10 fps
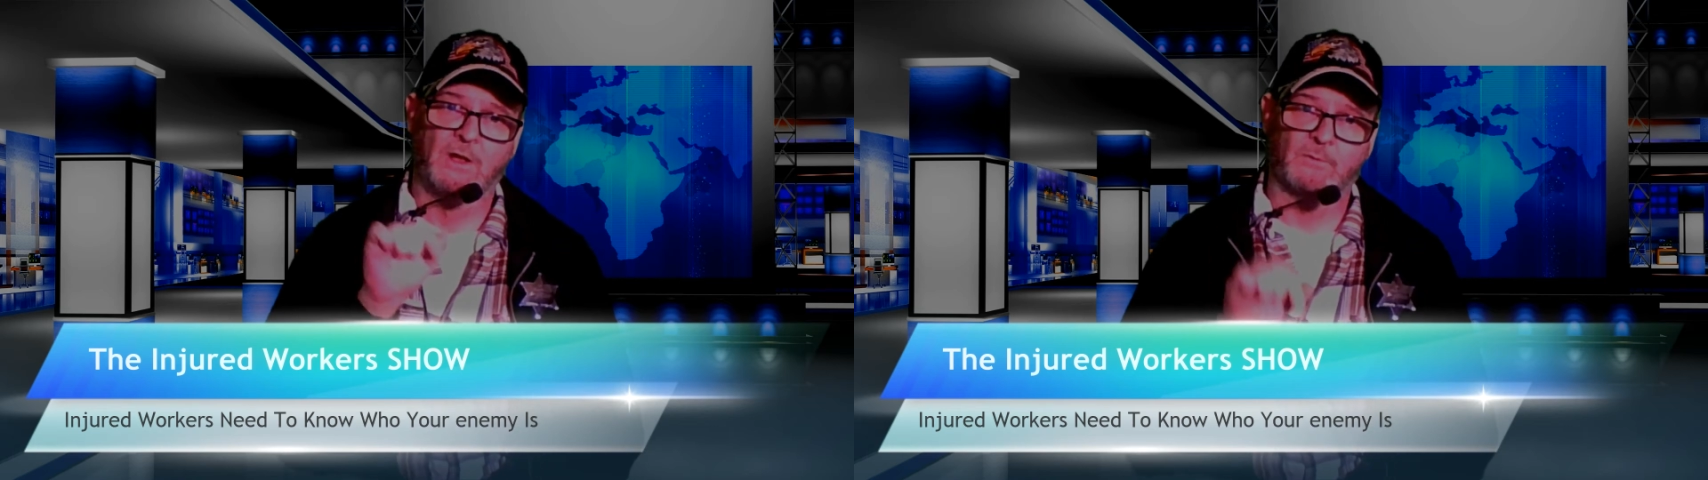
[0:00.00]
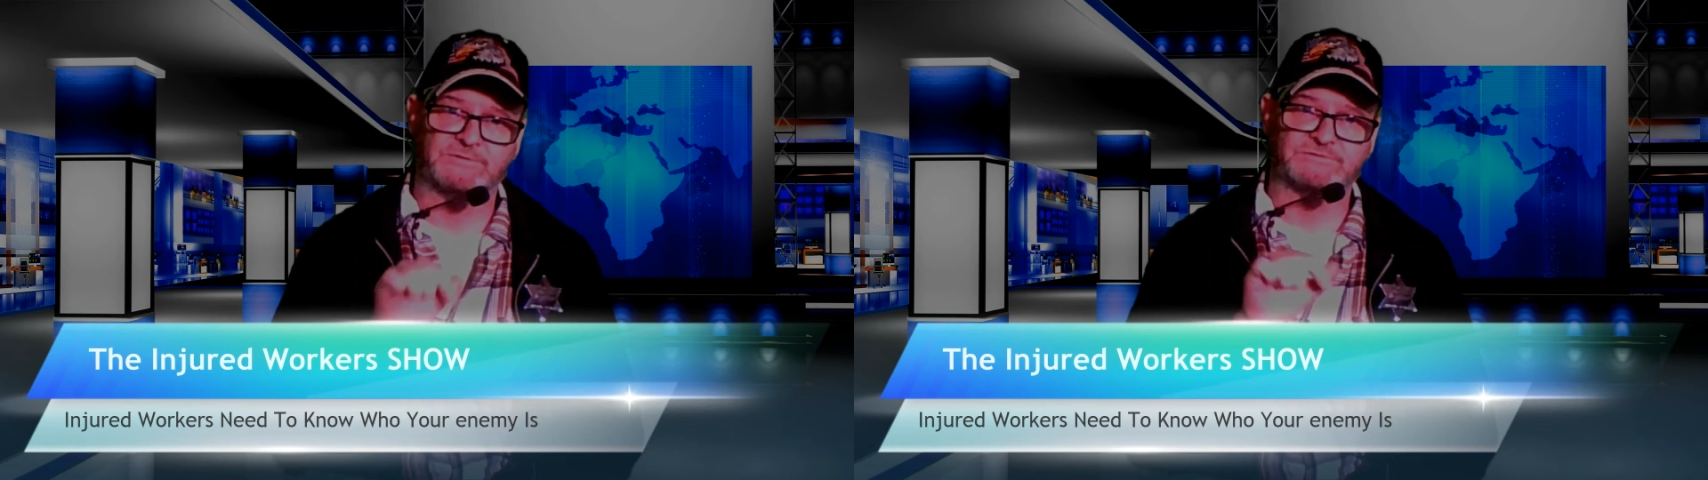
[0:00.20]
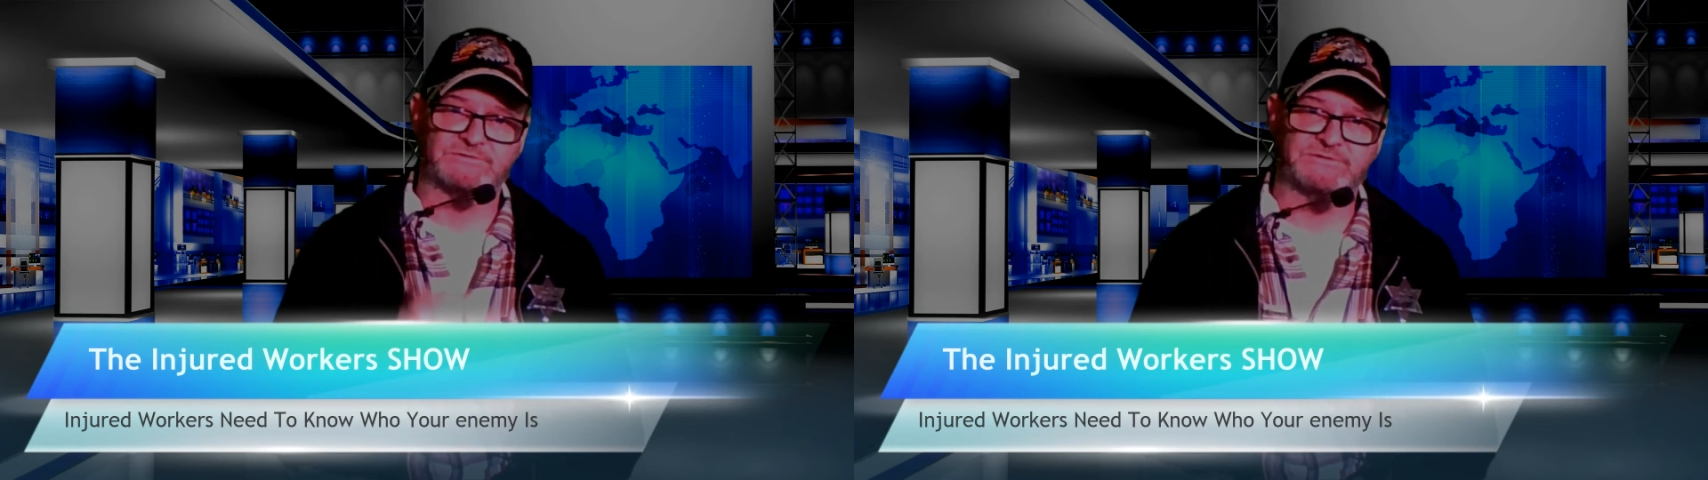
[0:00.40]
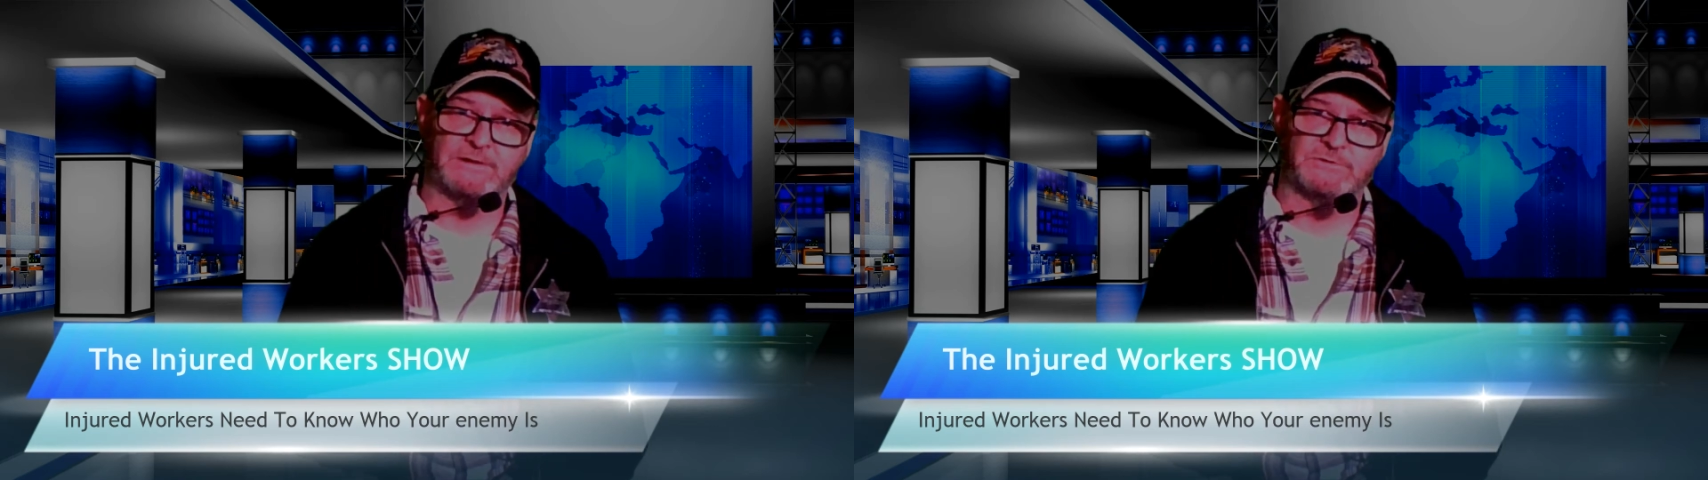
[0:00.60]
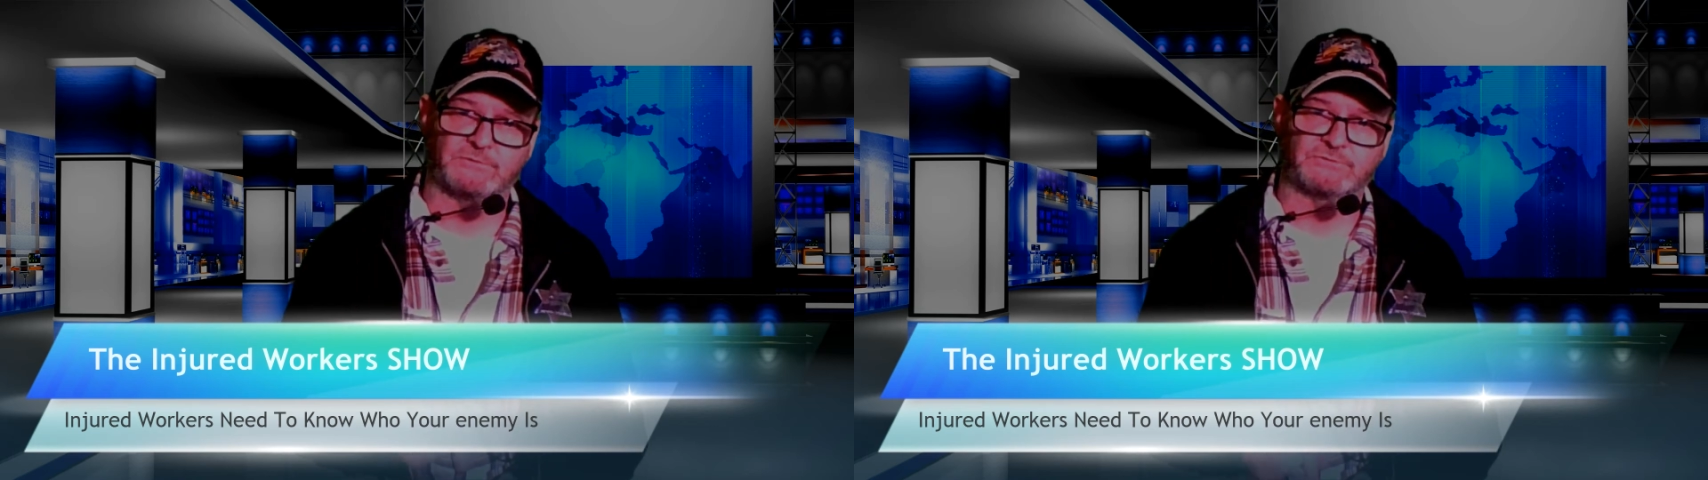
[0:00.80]
which is a
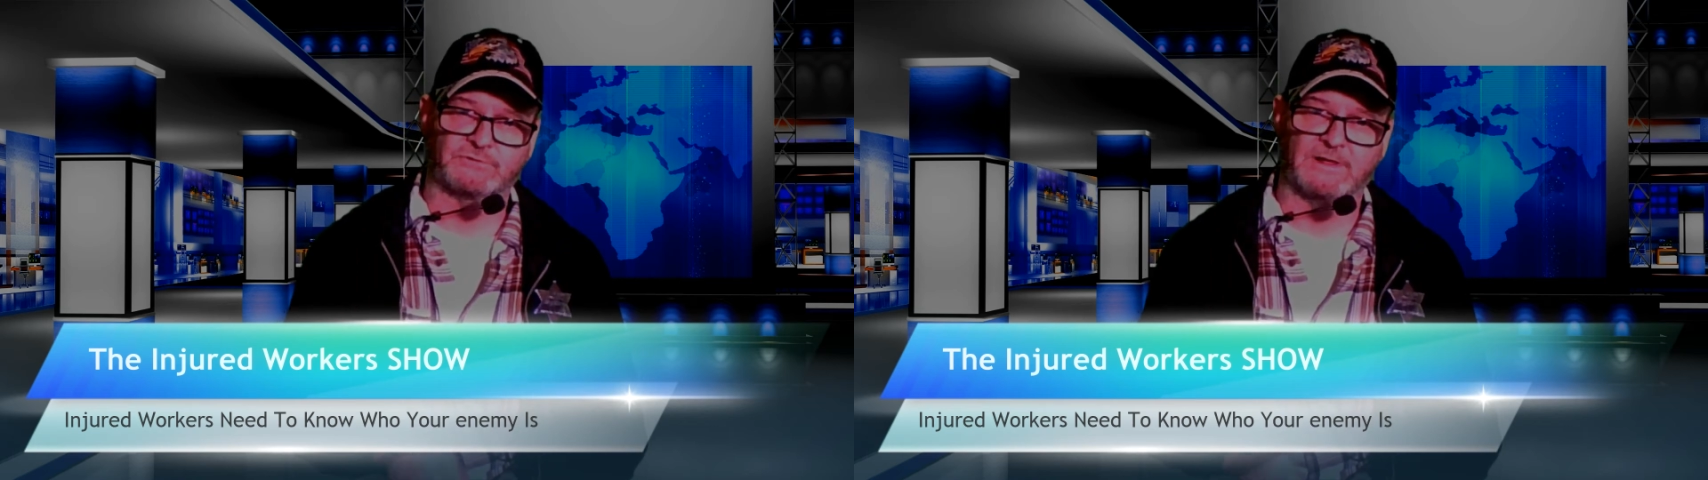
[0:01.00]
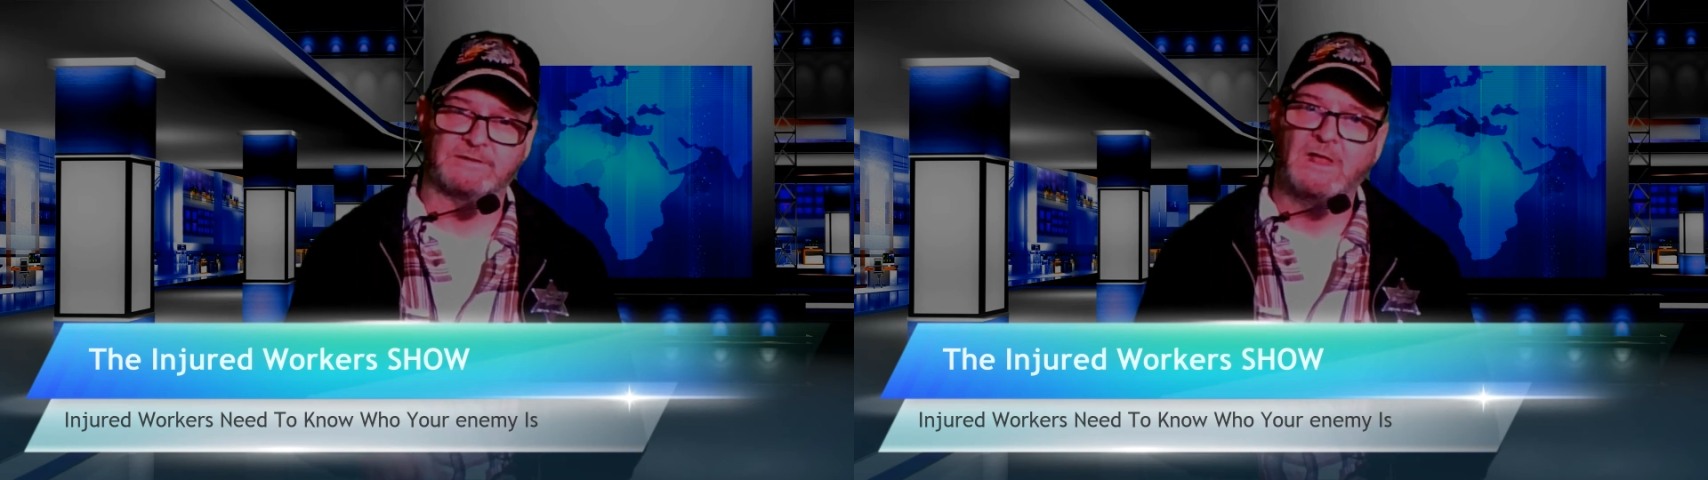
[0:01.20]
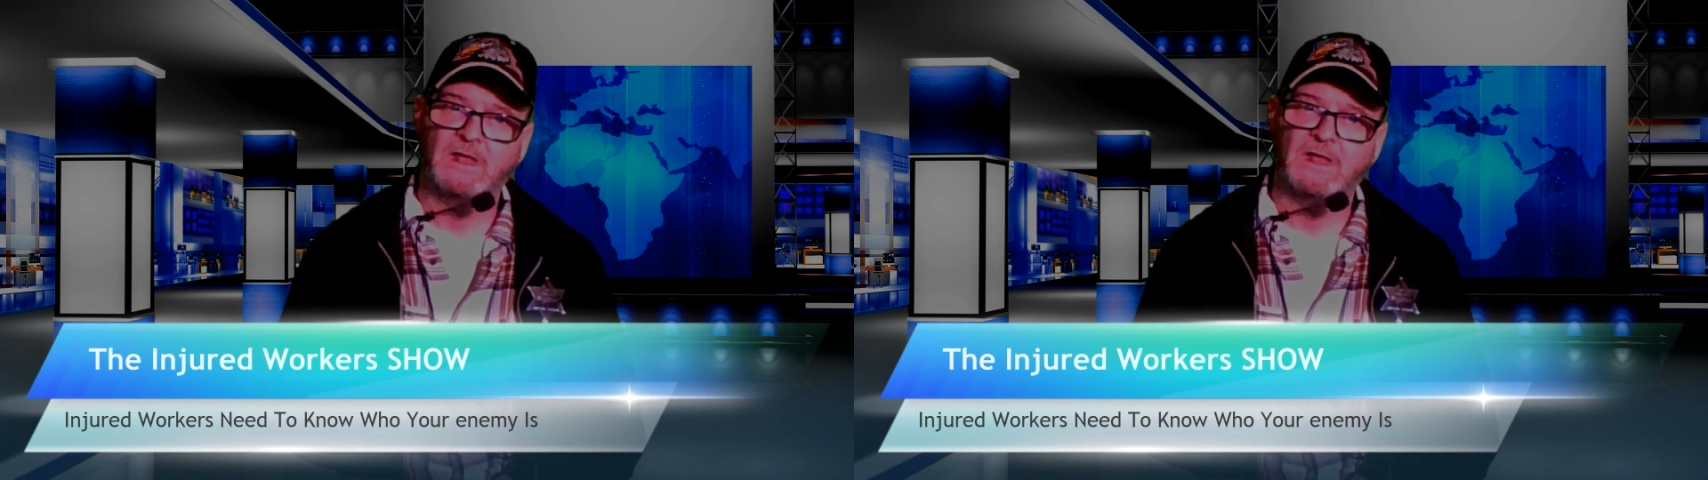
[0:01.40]
10-year trend.